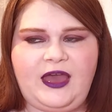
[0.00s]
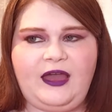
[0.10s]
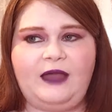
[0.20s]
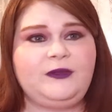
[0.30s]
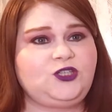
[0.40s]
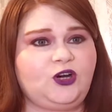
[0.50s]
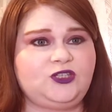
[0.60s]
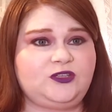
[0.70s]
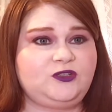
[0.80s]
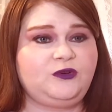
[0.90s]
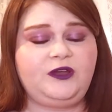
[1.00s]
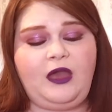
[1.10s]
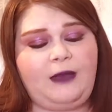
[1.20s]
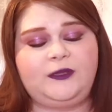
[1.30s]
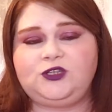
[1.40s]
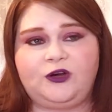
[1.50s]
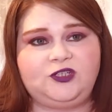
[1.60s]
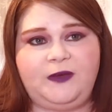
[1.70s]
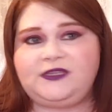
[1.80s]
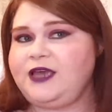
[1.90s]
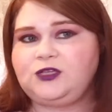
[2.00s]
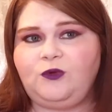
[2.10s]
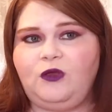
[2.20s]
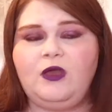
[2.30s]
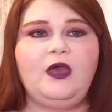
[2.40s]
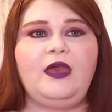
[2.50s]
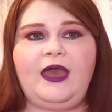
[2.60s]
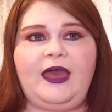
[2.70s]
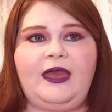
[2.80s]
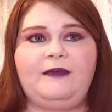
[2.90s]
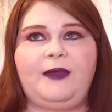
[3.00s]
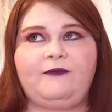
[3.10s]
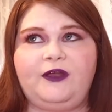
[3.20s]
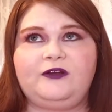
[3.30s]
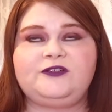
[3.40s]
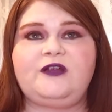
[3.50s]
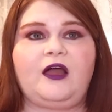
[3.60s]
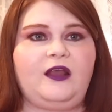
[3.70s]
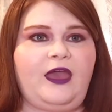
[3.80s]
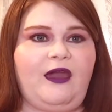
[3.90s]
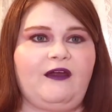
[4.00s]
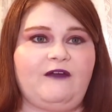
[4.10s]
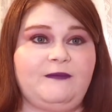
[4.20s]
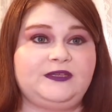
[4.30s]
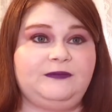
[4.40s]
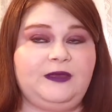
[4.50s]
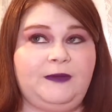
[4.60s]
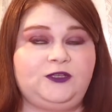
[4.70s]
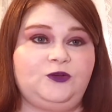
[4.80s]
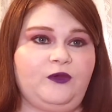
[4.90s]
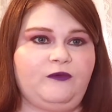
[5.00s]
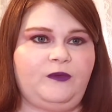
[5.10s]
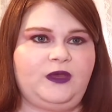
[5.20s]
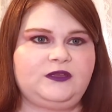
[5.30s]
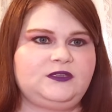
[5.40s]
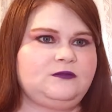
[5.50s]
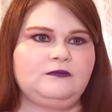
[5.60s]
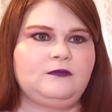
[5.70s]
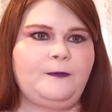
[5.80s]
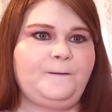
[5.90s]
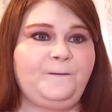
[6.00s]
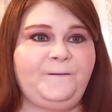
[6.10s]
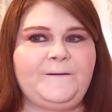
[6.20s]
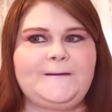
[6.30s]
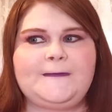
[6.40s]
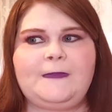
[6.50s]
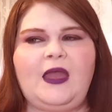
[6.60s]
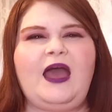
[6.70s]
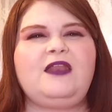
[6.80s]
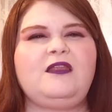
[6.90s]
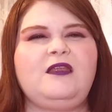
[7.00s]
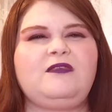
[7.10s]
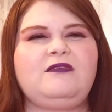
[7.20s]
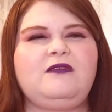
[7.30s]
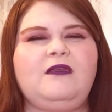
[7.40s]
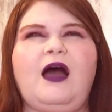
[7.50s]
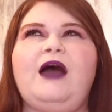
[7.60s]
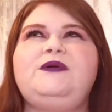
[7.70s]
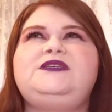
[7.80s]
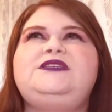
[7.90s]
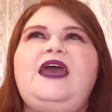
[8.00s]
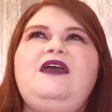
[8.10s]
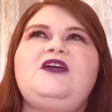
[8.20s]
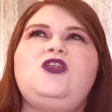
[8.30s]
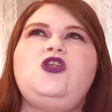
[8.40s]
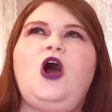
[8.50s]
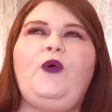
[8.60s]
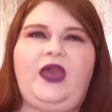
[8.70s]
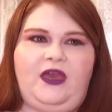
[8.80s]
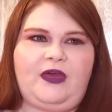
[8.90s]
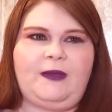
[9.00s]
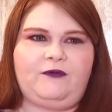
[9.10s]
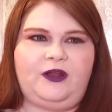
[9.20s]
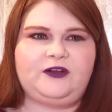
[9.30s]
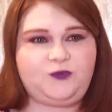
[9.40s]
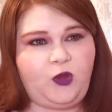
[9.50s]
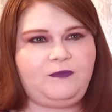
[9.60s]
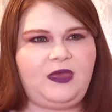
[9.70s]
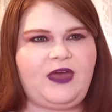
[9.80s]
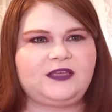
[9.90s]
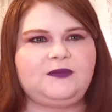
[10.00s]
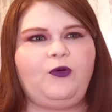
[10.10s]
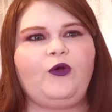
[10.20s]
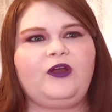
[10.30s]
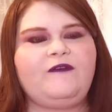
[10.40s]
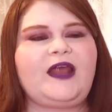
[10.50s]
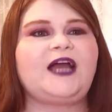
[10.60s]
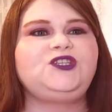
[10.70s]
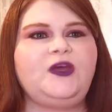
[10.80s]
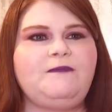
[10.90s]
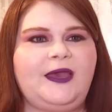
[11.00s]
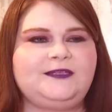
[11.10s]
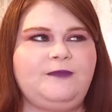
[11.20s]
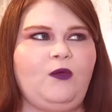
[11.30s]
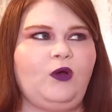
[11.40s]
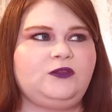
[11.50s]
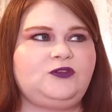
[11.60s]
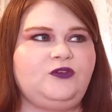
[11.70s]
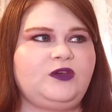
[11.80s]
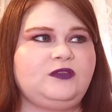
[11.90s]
I'm in charge of the story, I'm in charge of my schedule, and my readers are not going to care if I miss something by 2 or 3 weeks. And I would say that knowing that my readers would be that supportive, it actually makes me want to